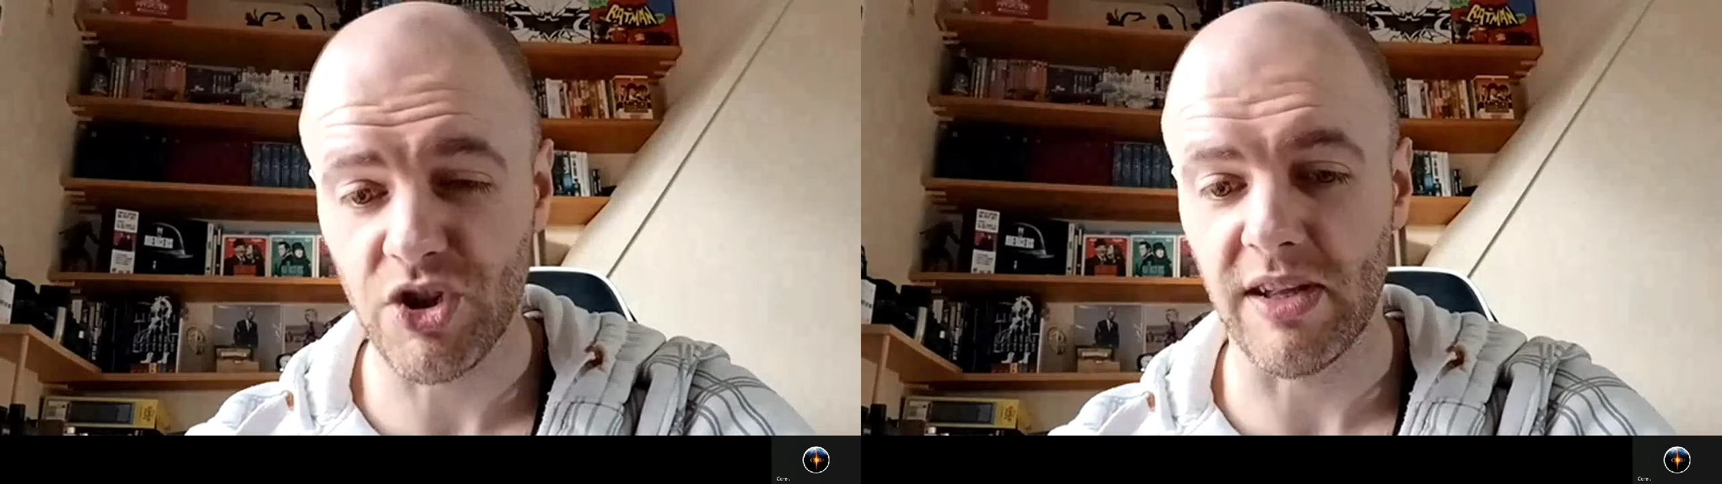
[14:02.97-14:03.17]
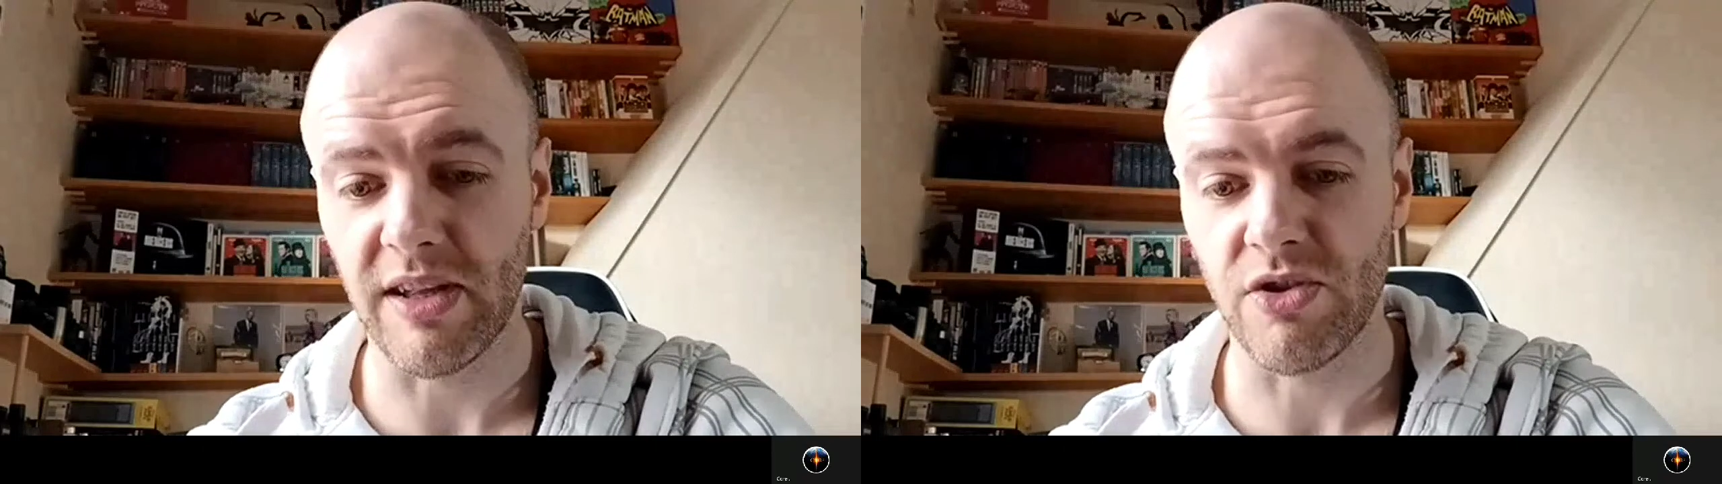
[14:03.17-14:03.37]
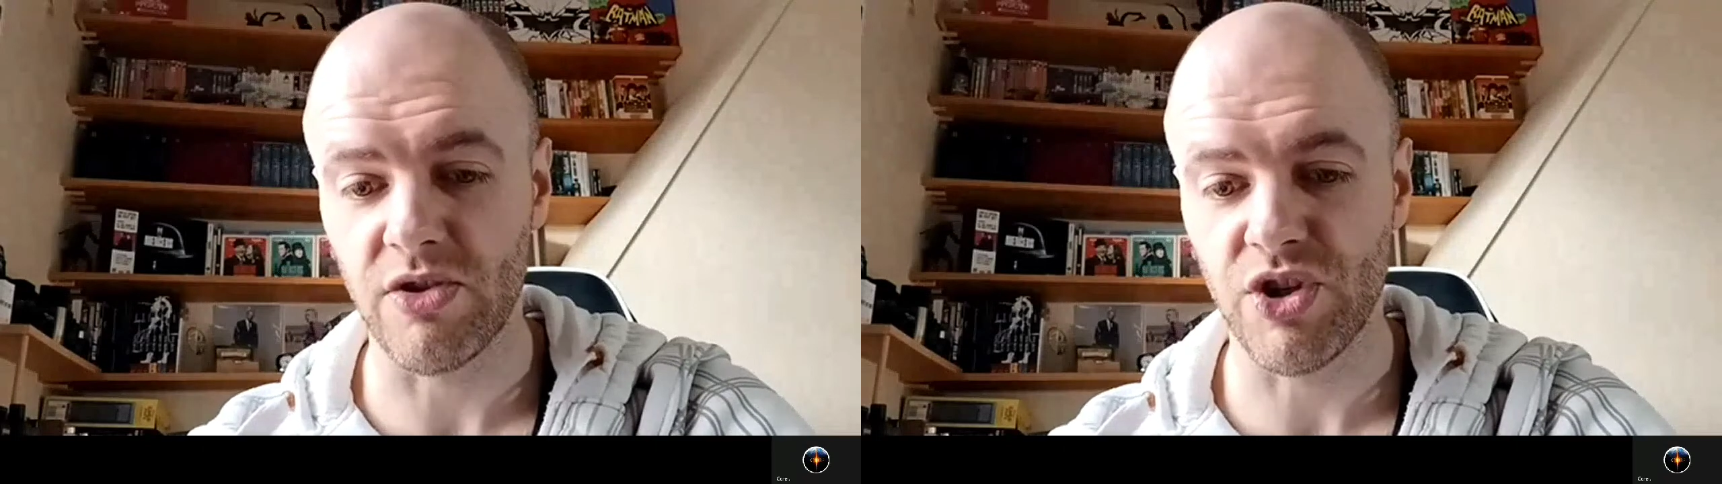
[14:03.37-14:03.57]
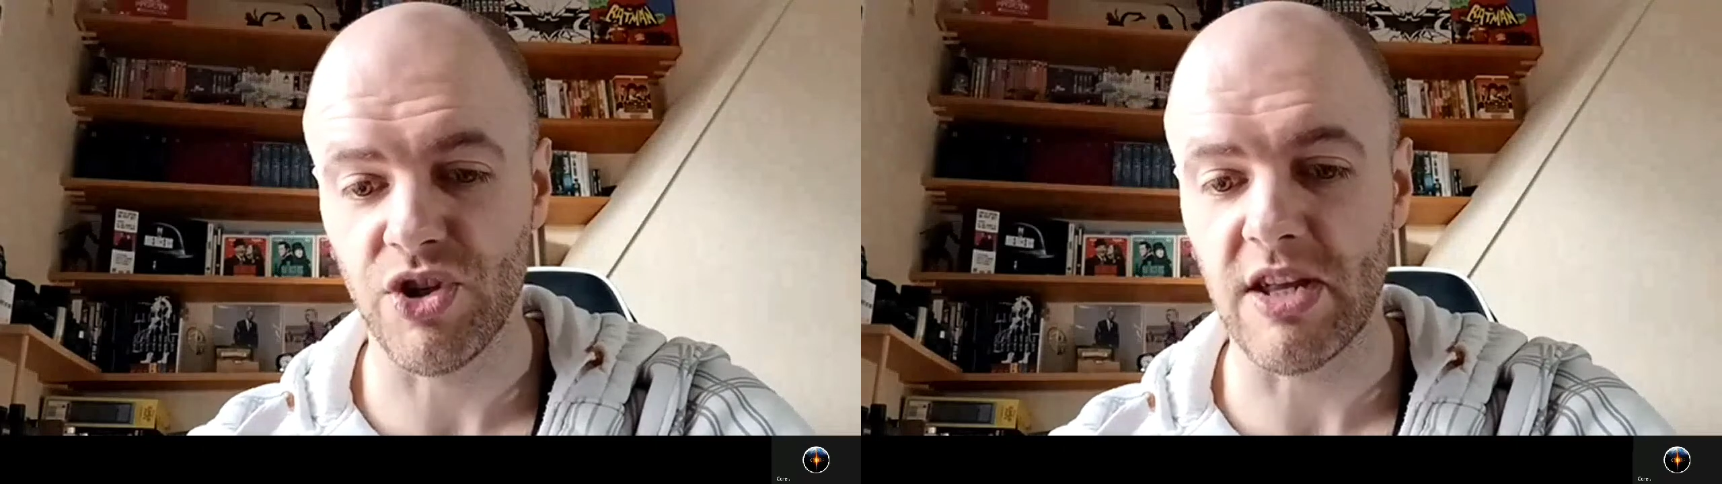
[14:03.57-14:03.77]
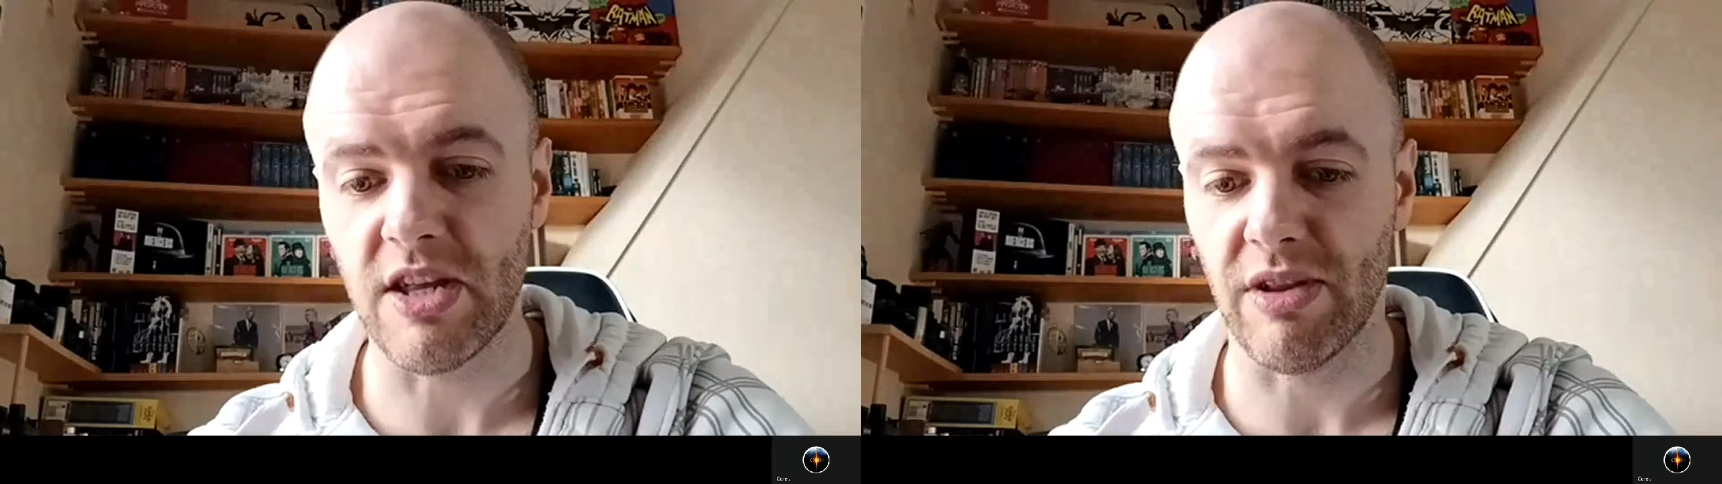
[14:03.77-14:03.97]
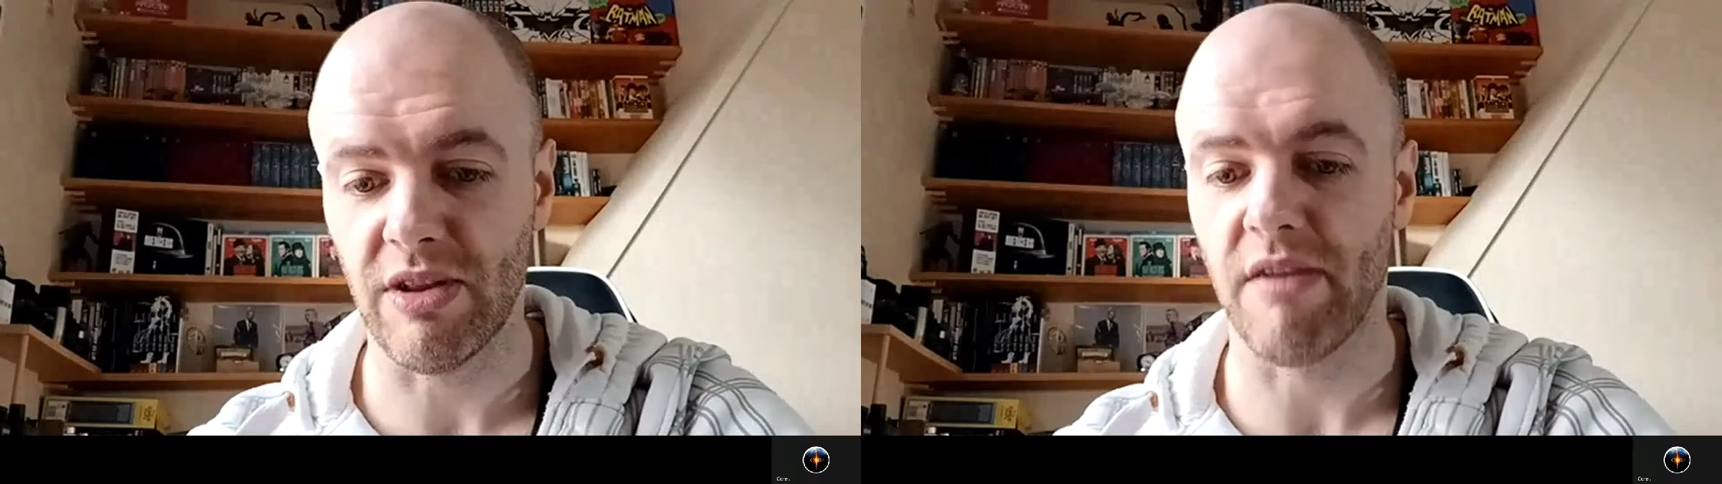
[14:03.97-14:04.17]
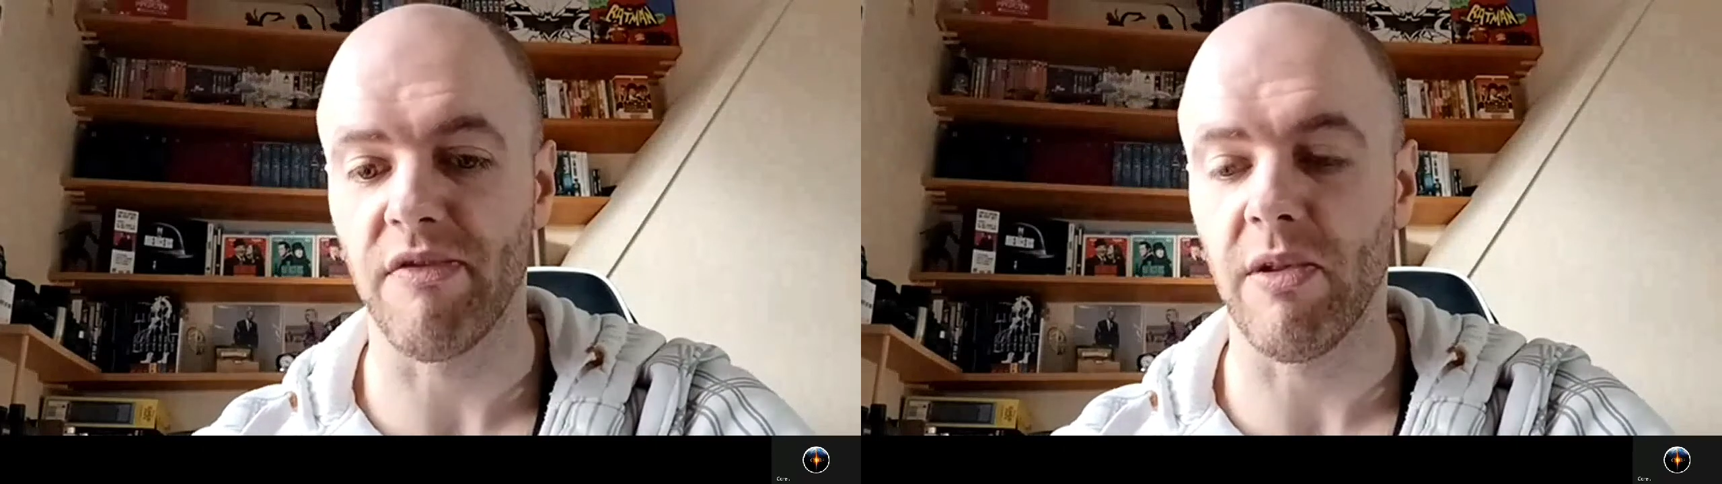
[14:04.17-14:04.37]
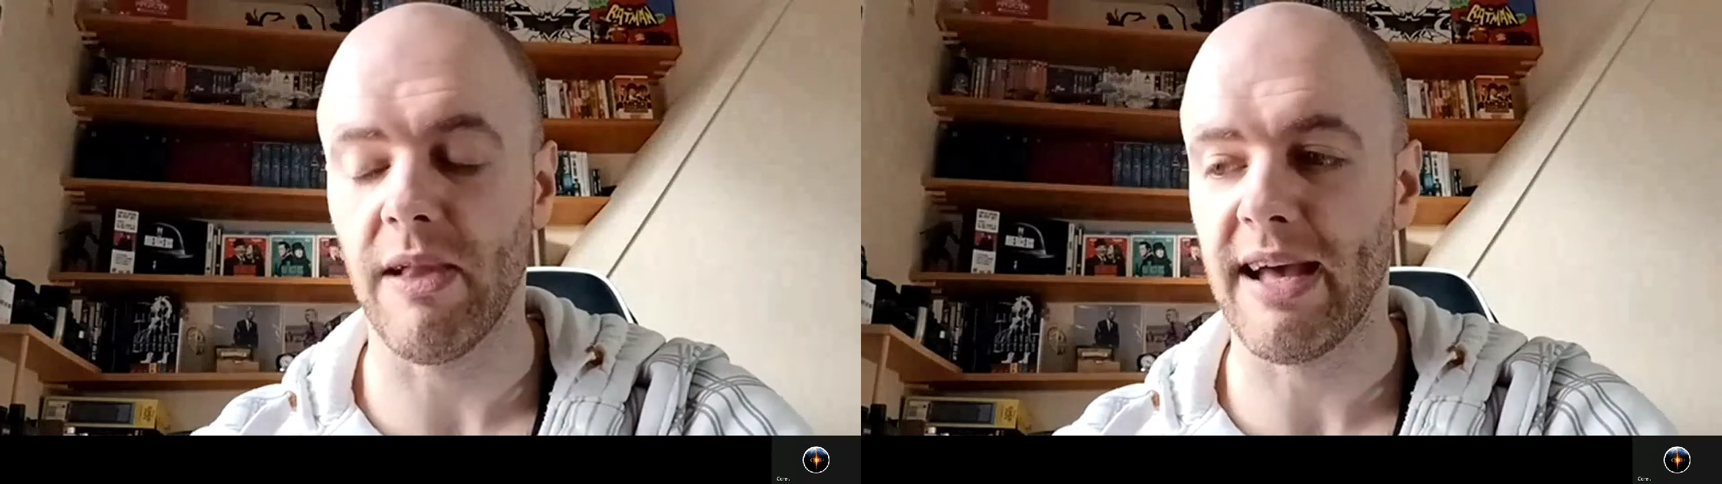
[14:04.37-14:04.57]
Challenge. Each level